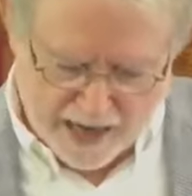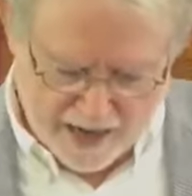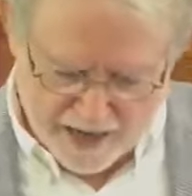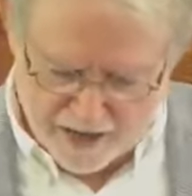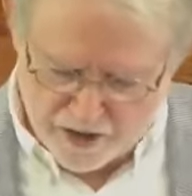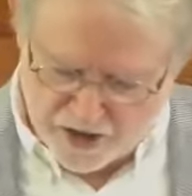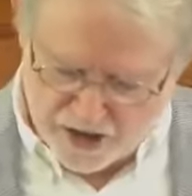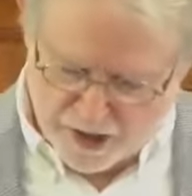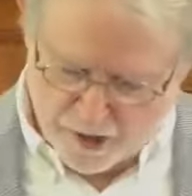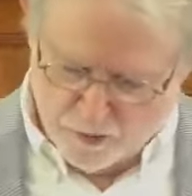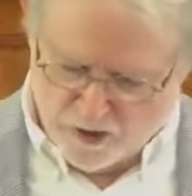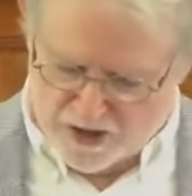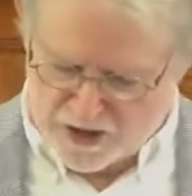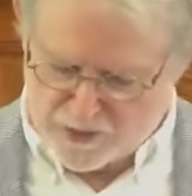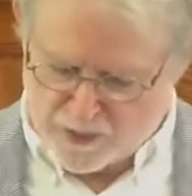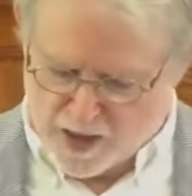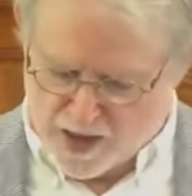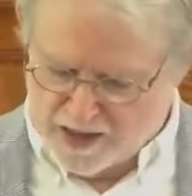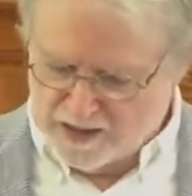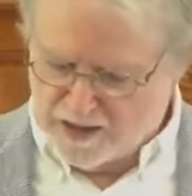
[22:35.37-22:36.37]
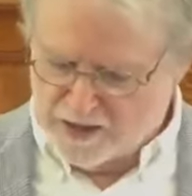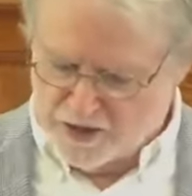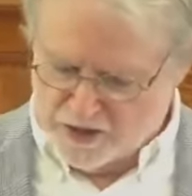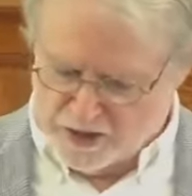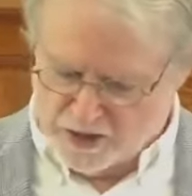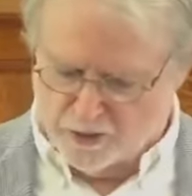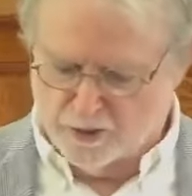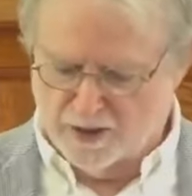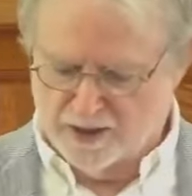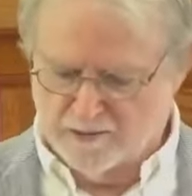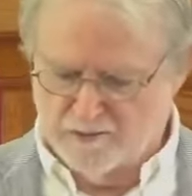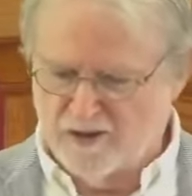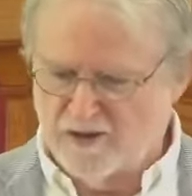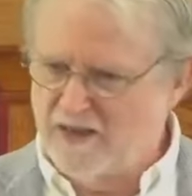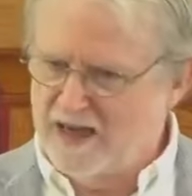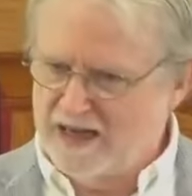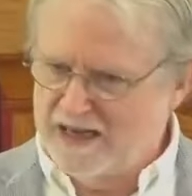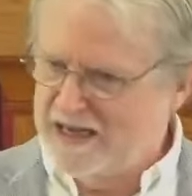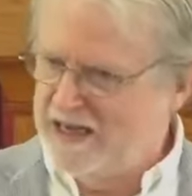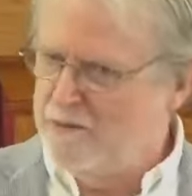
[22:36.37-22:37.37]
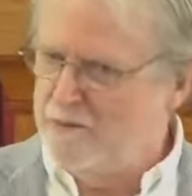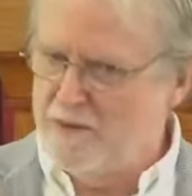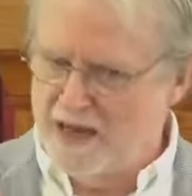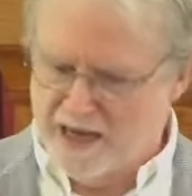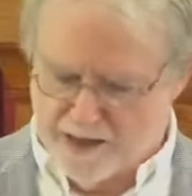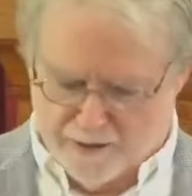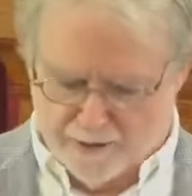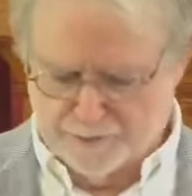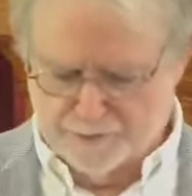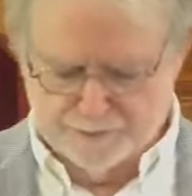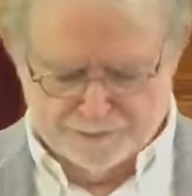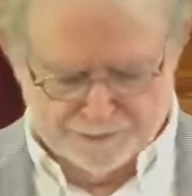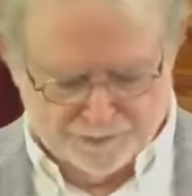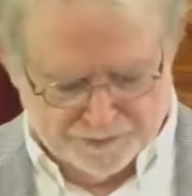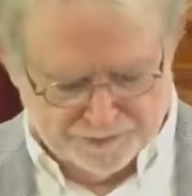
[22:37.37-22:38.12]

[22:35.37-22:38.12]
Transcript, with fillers: and she responded to it with an email.